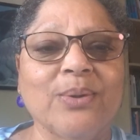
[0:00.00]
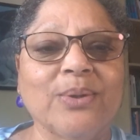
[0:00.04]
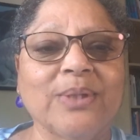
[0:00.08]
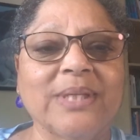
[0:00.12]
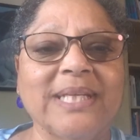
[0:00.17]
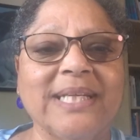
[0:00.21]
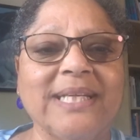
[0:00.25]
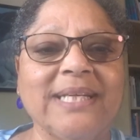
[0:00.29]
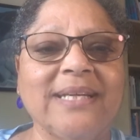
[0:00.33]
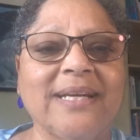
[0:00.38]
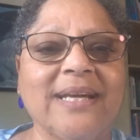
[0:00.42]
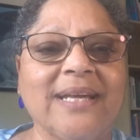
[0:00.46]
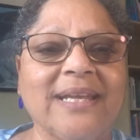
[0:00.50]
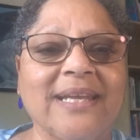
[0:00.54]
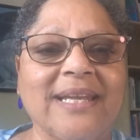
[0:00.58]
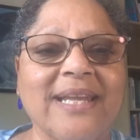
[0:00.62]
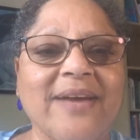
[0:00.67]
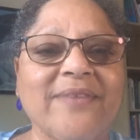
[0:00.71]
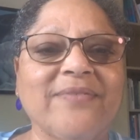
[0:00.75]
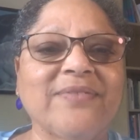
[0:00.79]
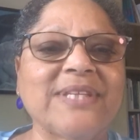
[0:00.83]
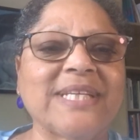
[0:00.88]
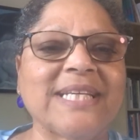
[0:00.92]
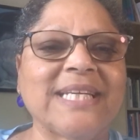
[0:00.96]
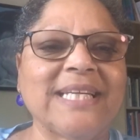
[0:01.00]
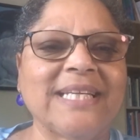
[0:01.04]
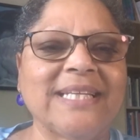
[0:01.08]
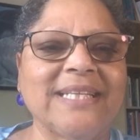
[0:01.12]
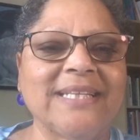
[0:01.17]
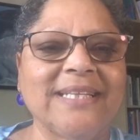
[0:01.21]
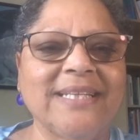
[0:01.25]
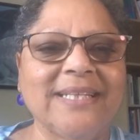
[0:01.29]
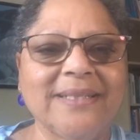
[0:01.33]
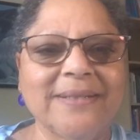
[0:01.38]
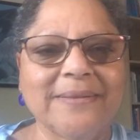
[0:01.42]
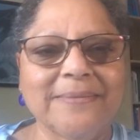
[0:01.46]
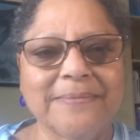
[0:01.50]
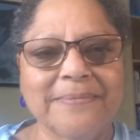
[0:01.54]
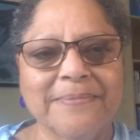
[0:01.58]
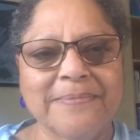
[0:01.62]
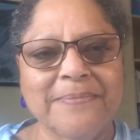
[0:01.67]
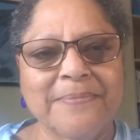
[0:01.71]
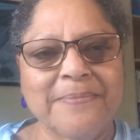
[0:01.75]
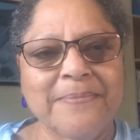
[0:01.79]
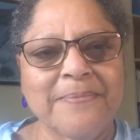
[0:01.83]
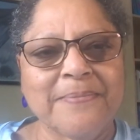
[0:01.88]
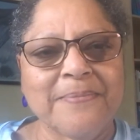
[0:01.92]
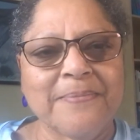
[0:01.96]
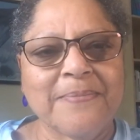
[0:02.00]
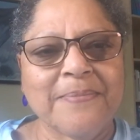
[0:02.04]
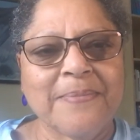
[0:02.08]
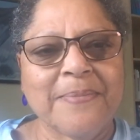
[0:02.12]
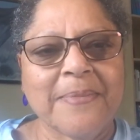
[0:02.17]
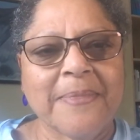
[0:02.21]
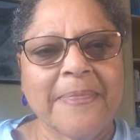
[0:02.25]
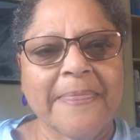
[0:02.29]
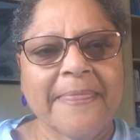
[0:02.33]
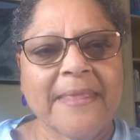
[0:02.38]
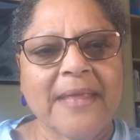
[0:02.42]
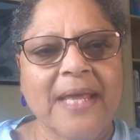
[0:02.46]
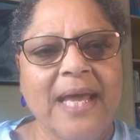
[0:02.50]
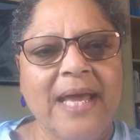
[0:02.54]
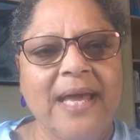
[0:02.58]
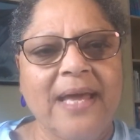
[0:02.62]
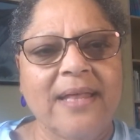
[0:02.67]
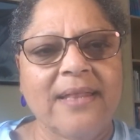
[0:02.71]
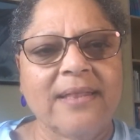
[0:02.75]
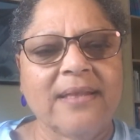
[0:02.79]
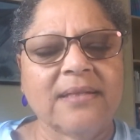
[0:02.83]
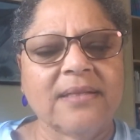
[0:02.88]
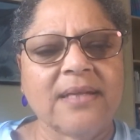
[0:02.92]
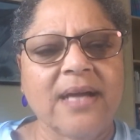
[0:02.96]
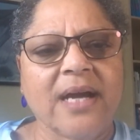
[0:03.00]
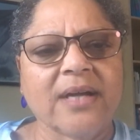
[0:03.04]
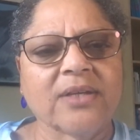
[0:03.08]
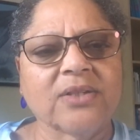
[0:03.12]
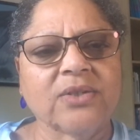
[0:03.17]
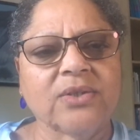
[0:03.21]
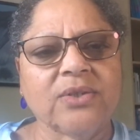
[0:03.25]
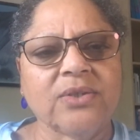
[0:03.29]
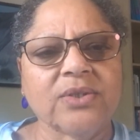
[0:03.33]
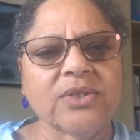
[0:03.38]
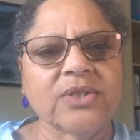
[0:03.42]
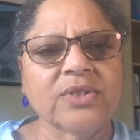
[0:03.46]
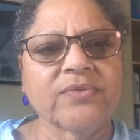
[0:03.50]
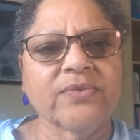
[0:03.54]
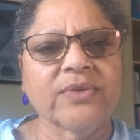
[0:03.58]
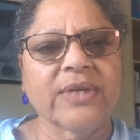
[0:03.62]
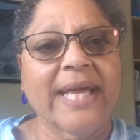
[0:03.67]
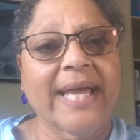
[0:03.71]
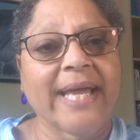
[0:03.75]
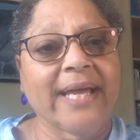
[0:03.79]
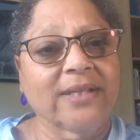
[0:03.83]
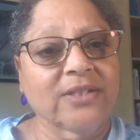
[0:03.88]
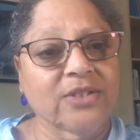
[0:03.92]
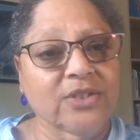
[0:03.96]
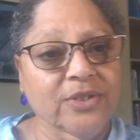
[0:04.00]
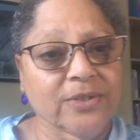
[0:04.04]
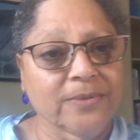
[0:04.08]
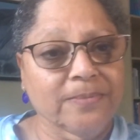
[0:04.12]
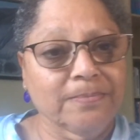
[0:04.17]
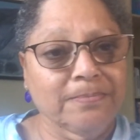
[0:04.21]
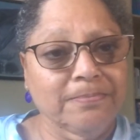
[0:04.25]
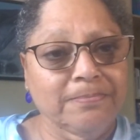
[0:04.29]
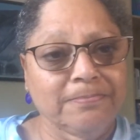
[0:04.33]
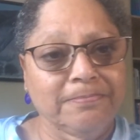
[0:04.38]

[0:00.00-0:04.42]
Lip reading: only left kidney, and the doctor looks for cancer.